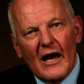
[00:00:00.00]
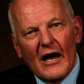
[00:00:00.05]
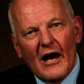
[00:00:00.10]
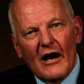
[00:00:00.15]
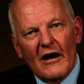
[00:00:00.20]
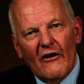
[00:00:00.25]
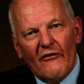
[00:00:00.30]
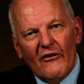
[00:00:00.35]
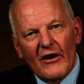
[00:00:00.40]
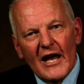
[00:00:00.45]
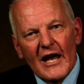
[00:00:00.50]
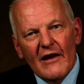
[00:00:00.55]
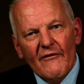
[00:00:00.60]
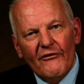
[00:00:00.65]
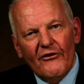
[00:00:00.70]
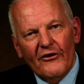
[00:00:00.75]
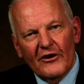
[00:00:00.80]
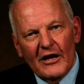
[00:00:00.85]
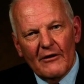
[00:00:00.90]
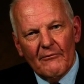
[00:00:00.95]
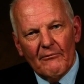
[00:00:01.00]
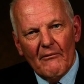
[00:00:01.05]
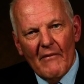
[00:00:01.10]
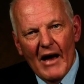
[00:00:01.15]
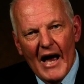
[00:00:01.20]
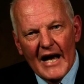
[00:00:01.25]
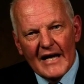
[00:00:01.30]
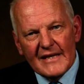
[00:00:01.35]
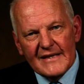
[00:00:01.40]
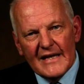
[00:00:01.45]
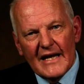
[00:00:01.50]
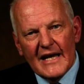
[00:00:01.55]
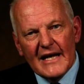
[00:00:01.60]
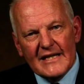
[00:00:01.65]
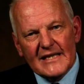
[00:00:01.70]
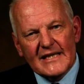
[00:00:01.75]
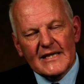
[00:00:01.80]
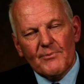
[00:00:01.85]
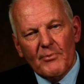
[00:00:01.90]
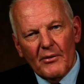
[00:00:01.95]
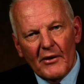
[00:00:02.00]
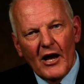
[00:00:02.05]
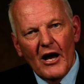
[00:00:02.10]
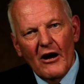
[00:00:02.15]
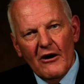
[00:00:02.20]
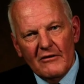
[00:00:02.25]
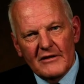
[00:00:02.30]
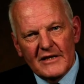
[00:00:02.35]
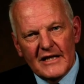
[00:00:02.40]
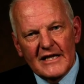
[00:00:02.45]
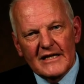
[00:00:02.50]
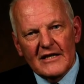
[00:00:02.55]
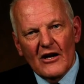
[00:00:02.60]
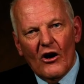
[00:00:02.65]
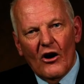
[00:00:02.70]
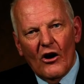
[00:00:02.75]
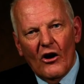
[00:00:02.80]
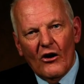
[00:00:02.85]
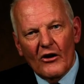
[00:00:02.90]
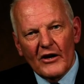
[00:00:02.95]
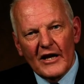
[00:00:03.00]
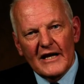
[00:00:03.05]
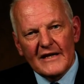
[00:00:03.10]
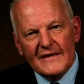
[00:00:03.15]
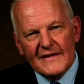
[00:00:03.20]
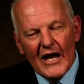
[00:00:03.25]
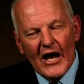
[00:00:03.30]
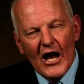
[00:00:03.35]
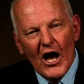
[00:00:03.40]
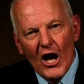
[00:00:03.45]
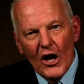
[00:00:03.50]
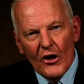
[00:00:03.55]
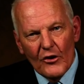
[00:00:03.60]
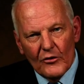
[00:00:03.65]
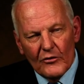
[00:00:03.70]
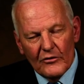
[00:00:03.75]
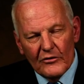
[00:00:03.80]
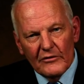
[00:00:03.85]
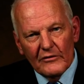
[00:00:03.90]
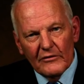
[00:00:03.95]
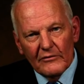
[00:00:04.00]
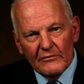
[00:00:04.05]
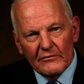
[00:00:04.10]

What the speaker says: of infinite mass exploded on its own